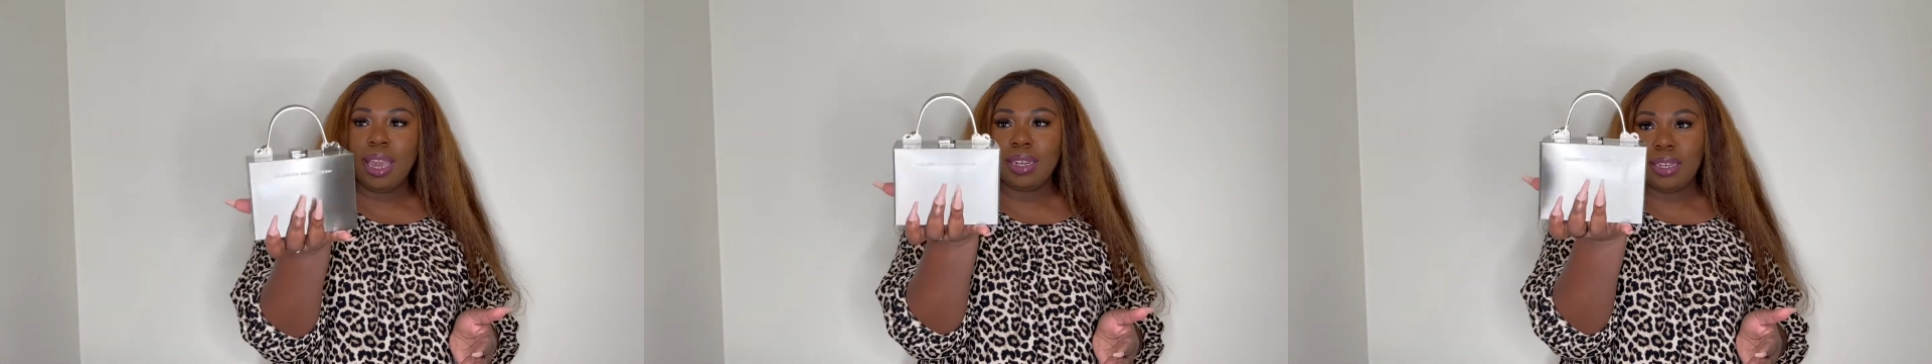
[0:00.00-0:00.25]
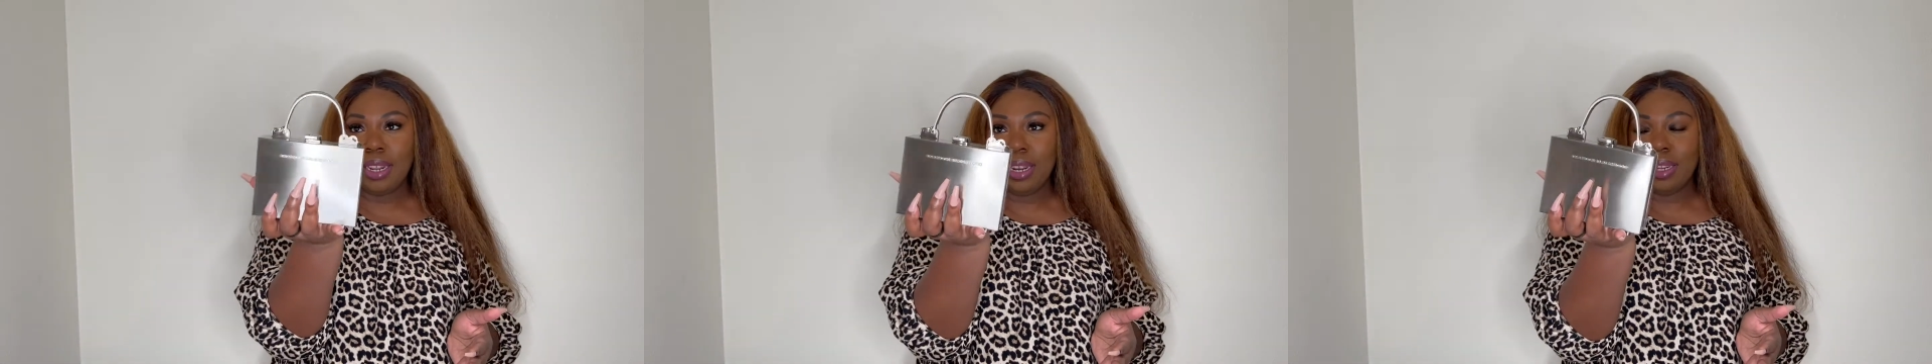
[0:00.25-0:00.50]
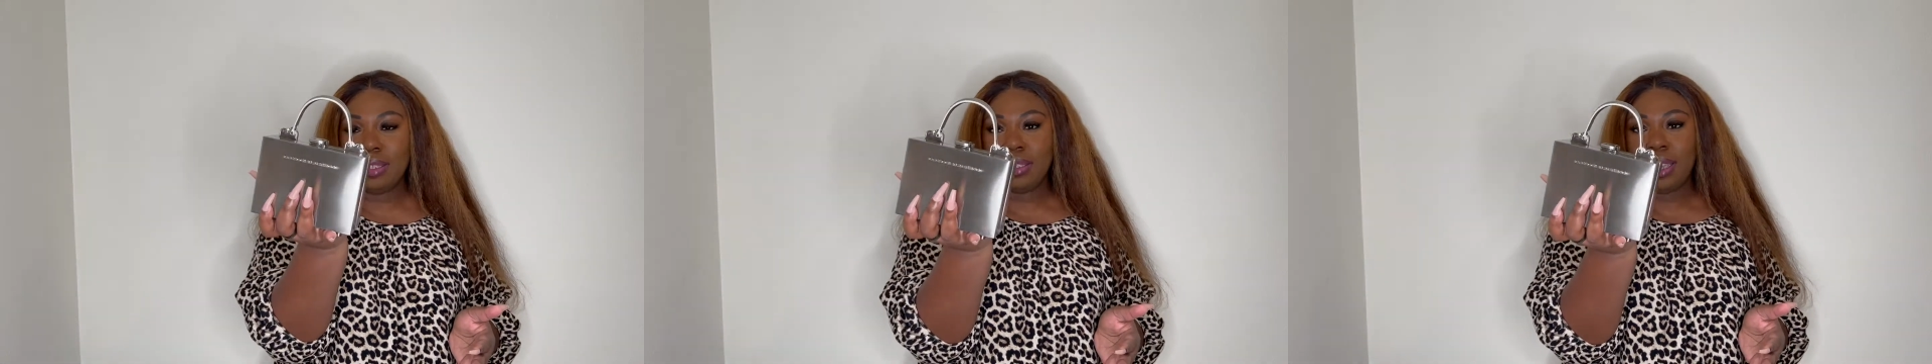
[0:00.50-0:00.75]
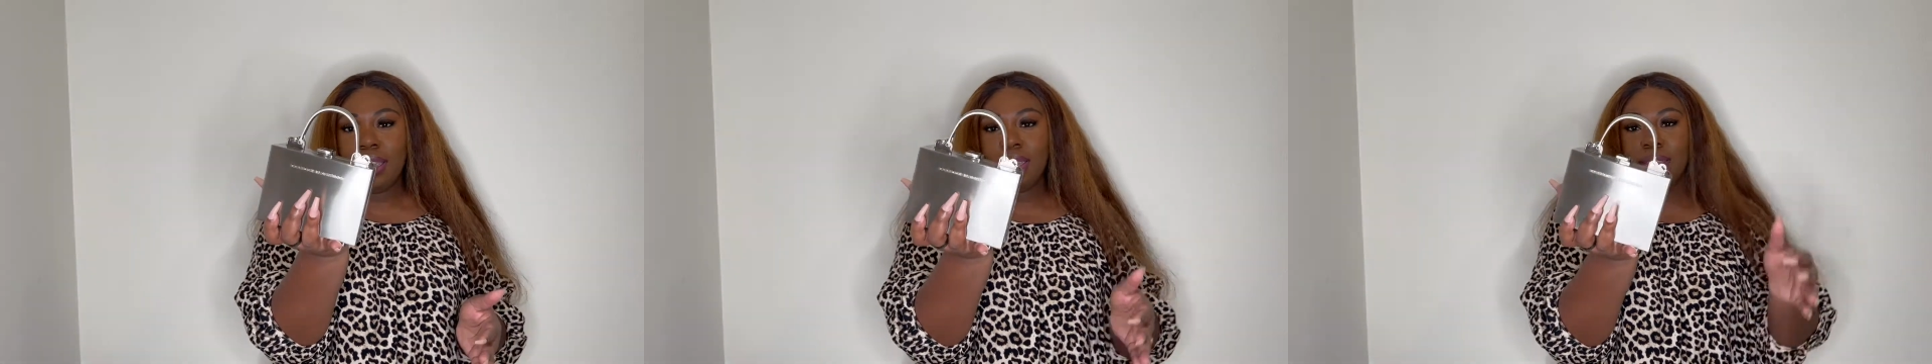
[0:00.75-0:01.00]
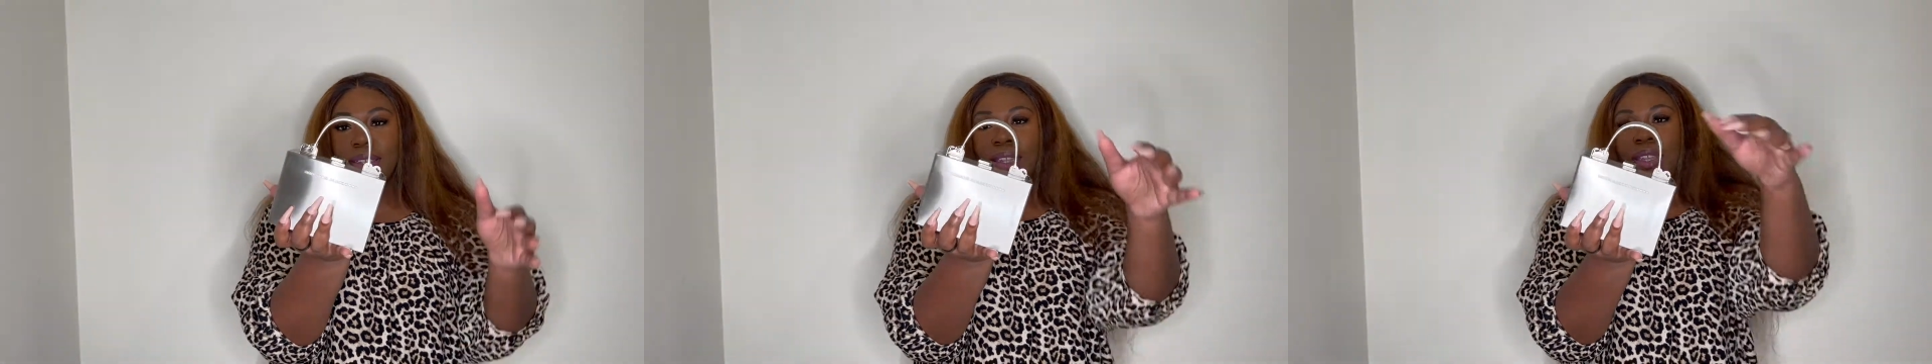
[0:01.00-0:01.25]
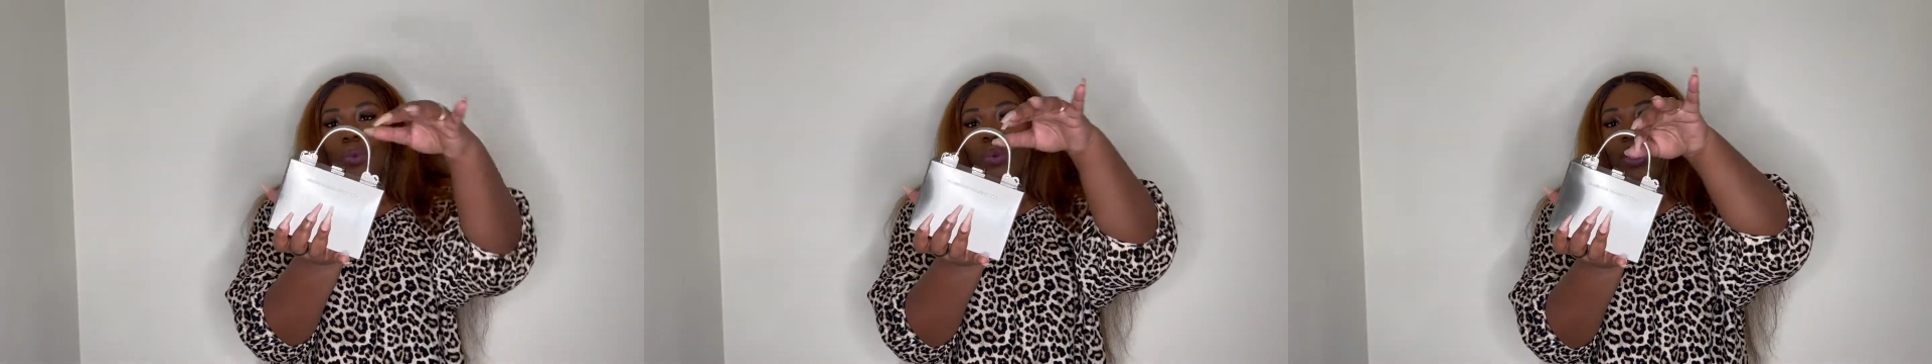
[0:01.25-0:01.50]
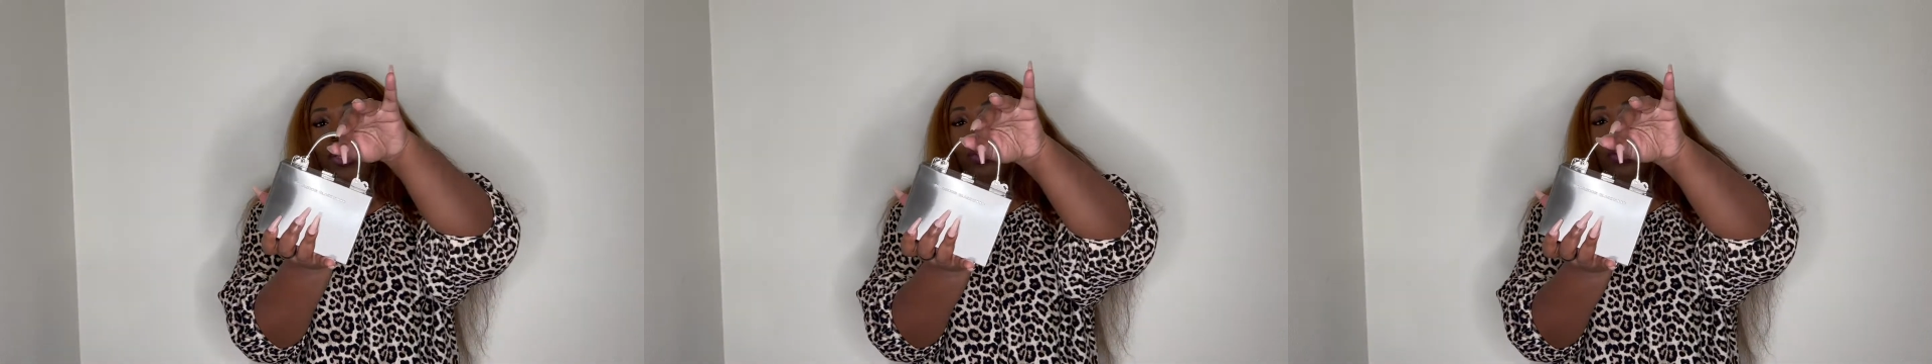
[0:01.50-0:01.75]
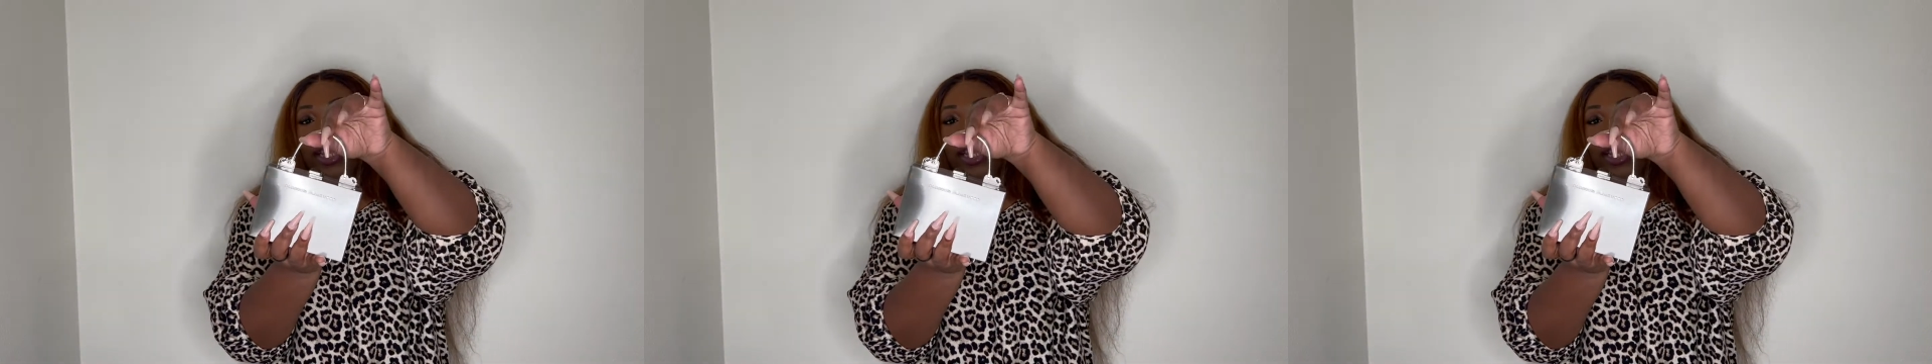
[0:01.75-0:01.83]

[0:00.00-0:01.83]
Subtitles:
did his thing with this one.